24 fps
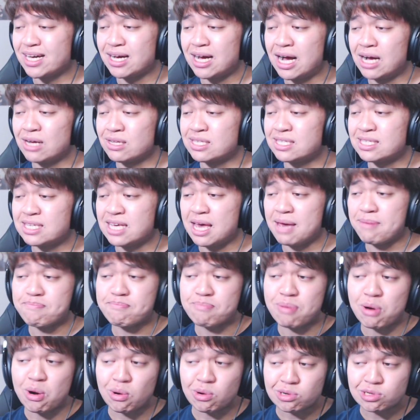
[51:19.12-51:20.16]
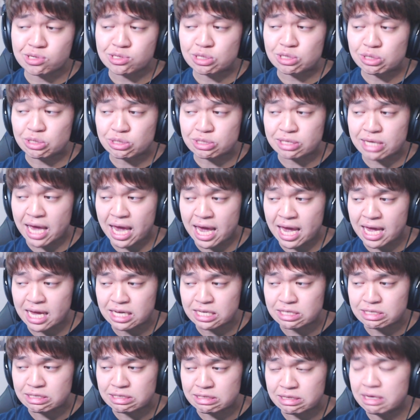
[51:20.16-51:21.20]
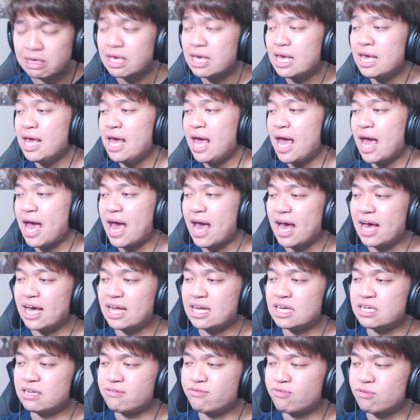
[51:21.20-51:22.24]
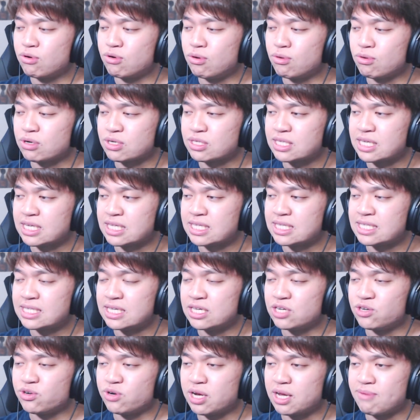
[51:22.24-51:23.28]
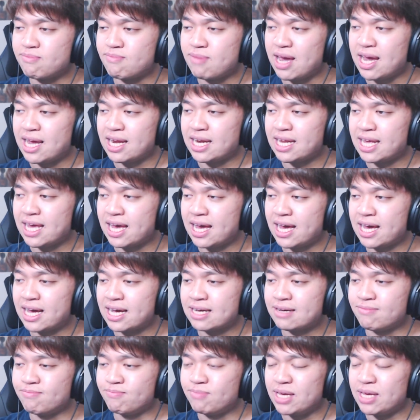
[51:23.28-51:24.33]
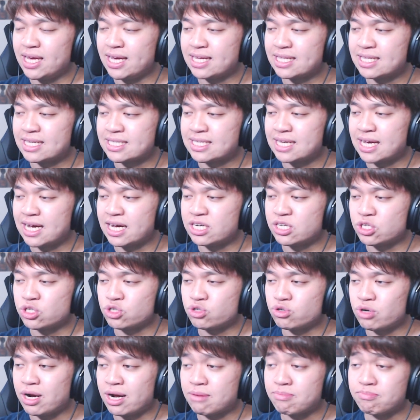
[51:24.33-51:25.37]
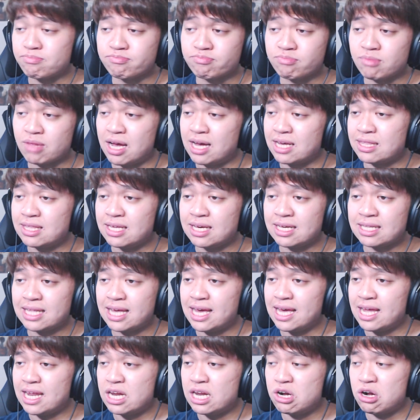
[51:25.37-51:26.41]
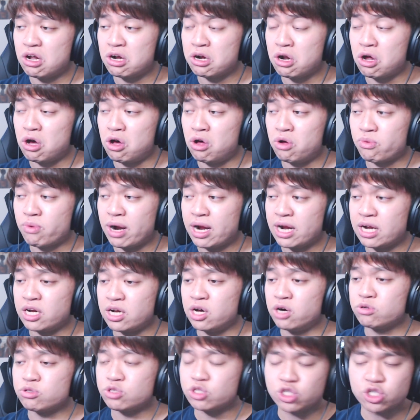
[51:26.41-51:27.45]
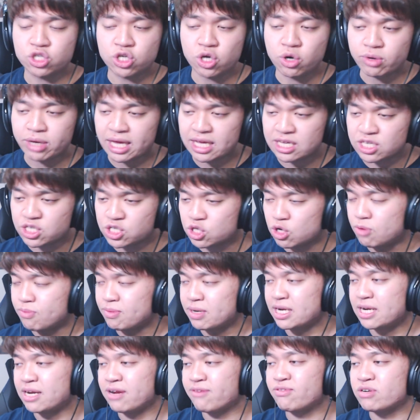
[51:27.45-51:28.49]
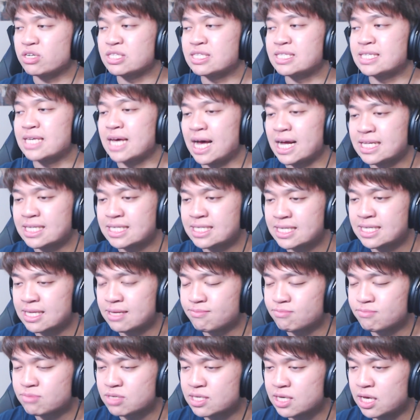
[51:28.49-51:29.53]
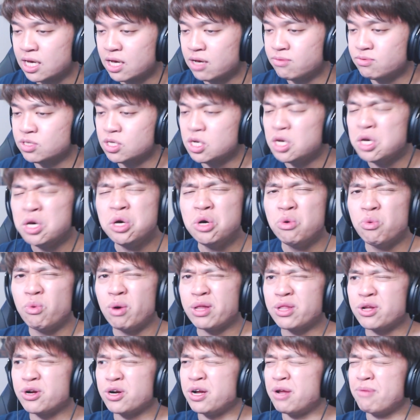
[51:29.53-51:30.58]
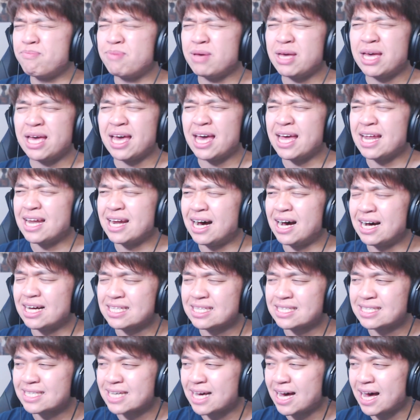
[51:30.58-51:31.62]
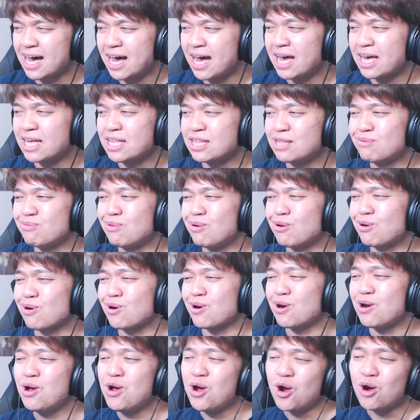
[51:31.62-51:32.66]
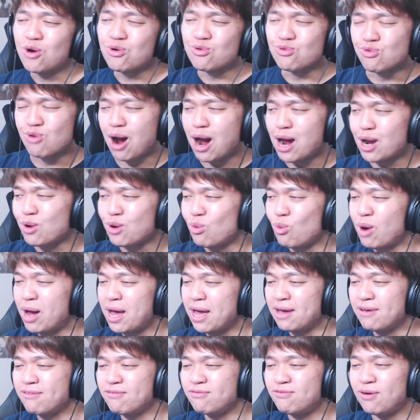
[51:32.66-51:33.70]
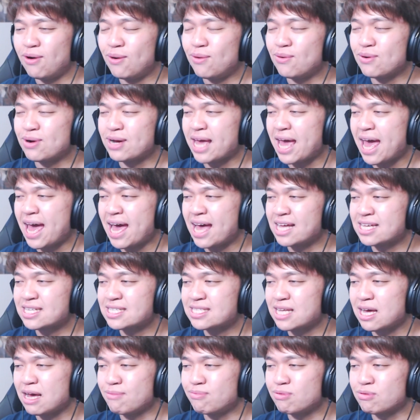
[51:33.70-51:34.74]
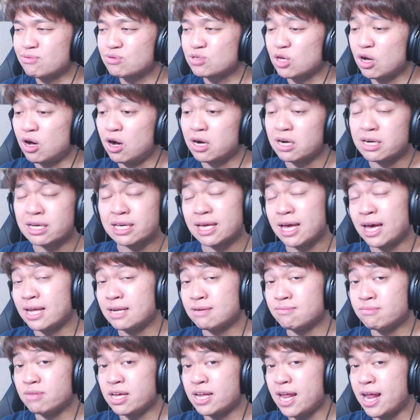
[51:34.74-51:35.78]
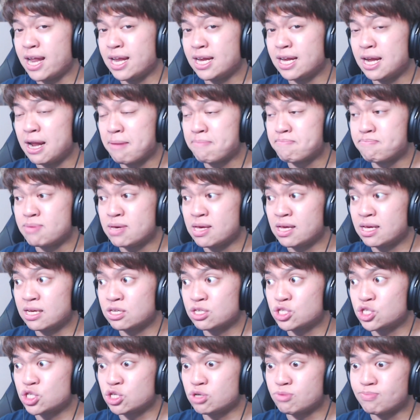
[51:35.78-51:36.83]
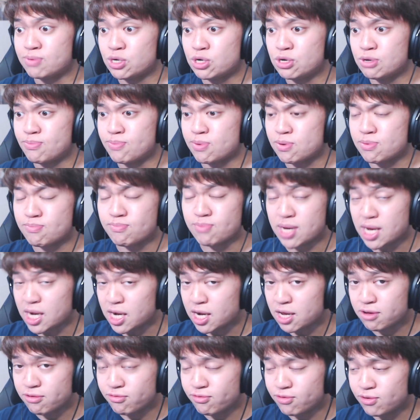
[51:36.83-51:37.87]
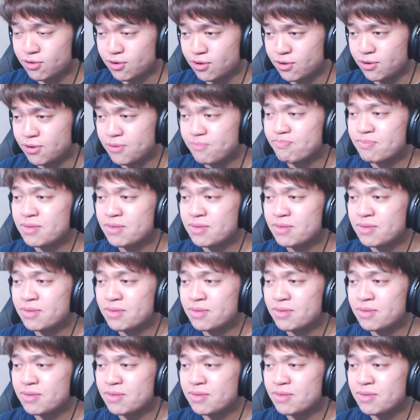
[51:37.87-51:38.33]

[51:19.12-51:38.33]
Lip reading: I'd say personal taste, and of course considering Maniac being the title track, I think they hit it on all right notes, showcase so many different sides to themselves, whether it be in Untie, the more runaway Vogue-esque type of song, yet it ended up being super duper meaningful.